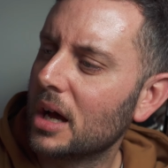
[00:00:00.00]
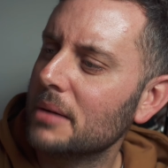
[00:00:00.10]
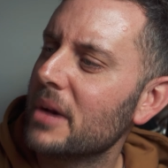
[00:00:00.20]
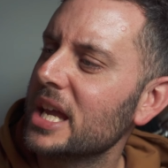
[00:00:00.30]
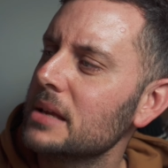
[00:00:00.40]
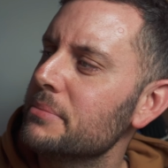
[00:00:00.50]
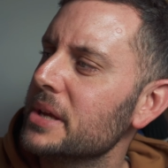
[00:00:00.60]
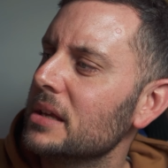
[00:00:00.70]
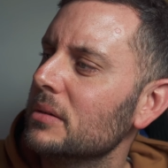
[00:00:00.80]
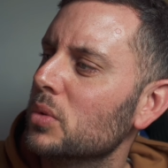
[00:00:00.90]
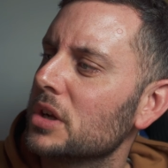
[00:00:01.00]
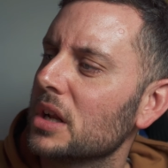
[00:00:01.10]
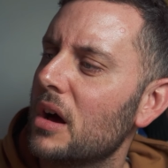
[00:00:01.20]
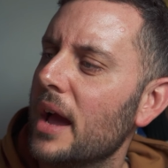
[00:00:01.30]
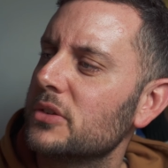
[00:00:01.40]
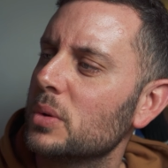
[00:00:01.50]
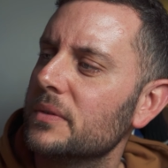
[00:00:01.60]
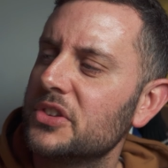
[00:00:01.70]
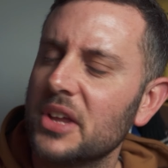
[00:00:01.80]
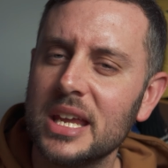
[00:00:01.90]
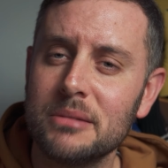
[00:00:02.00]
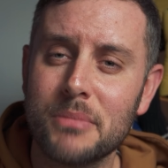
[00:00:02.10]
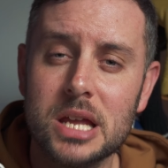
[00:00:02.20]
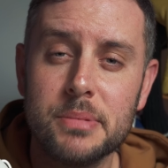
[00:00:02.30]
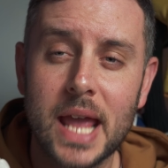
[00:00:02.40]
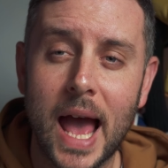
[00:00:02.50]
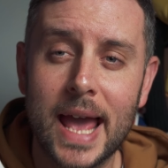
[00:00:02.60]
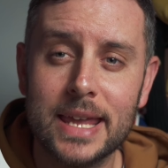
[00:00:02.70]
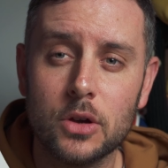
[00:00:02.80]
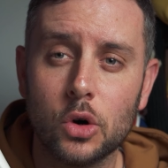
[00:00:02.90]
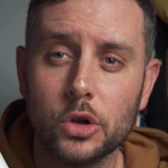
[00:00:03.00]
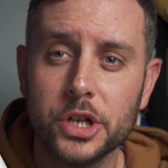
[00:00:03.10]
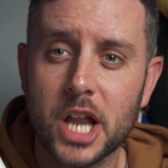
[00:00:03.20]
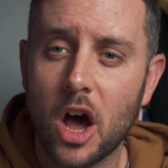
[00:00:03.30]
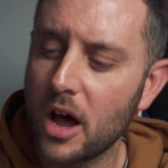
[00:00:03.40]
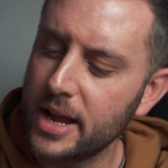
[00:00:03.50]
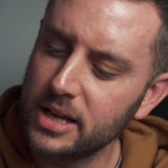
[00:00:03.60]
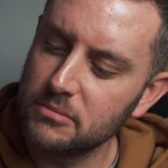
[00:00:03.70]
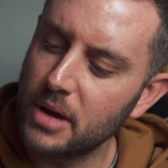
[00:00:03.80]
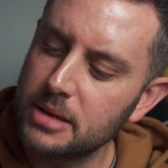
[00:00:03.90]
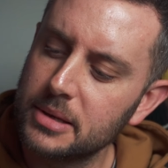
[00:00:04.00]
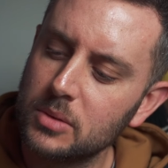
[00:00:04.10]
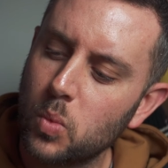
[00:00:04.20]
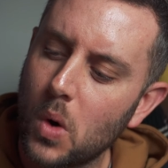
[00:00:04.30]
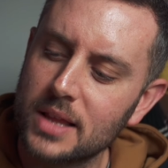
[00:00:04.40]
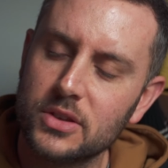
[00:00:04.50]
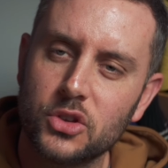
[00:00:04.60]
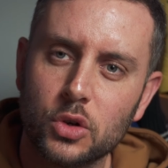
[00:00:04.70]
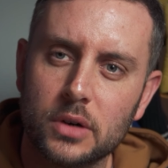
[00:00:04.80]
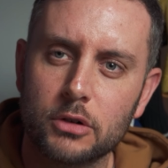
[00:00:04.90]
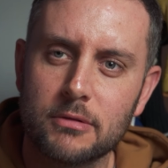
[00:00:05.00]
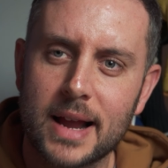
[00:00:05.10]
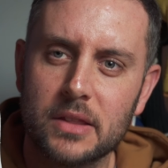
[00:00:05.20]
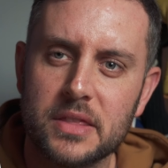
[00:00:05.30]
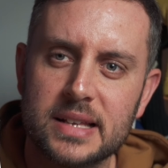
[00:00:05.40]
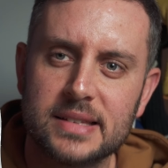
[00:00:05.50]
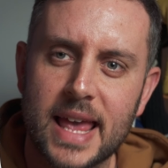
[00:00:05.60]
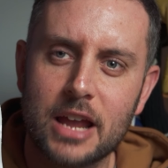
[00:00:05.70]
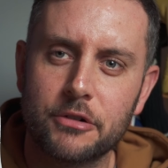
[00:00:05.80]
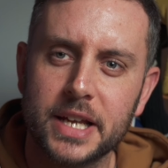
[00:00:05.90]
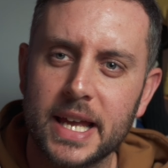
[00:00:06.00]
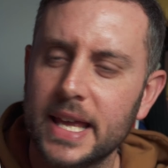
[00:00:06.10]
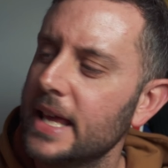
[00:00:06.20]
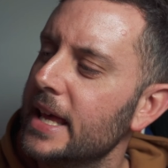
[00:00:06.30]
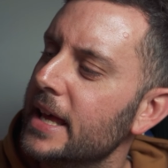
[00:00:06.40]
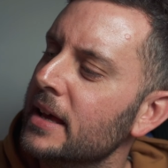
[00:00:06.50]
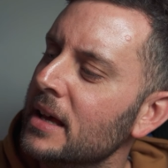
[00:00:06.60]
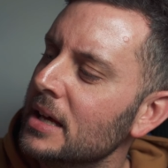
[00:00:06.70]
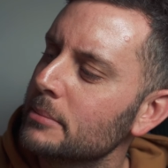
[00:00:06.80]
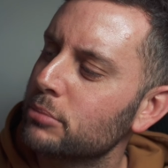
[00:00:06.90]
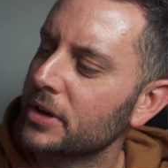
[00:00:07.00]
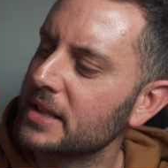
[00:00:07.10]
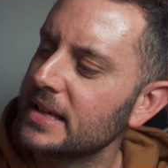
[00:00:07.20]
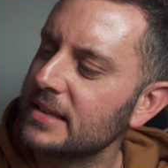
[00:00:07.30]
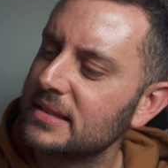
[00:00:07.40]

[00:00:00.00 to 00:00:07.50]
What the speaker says: I maybe would have liked to have seen maybe 8 or 9, maybe one sort of around this area here, bring these